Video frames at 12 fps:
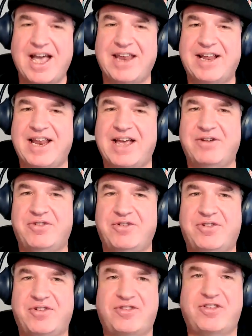And allows you
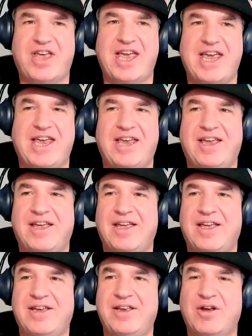to say,
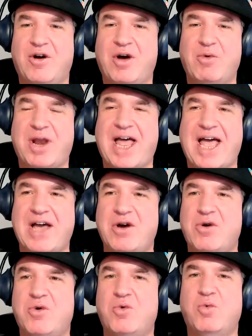well,
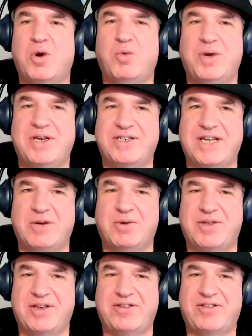how will we deal
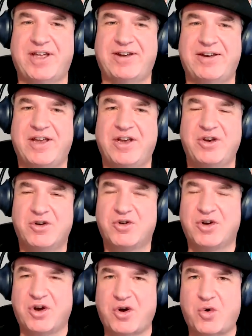with this? That you're
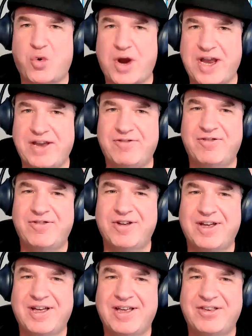going to crave
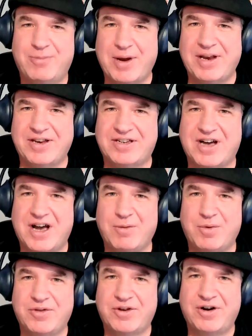spending
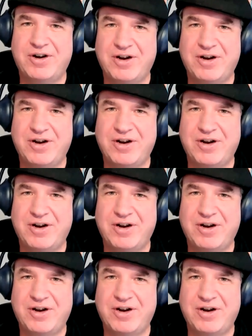time with her.